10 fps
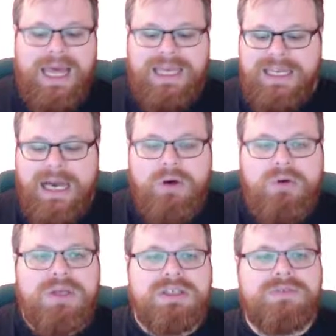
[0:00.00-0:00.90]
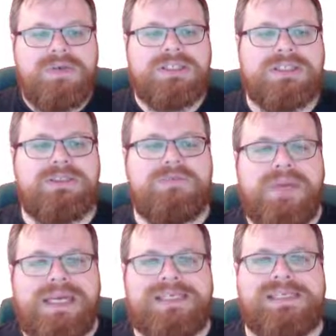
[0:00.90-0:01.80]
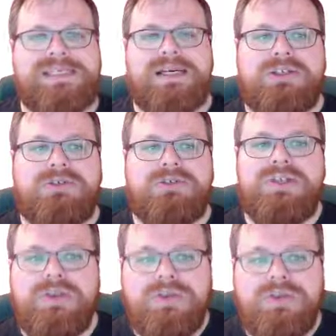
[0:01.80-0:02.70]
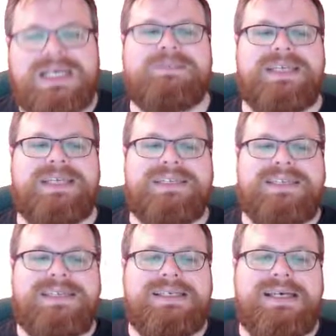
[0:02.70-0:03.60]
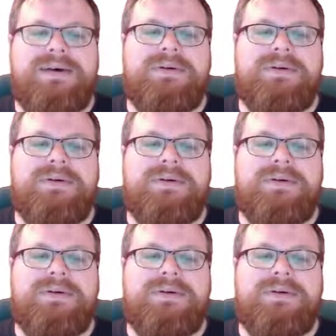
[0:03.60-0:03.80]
And now you want to mix two new substances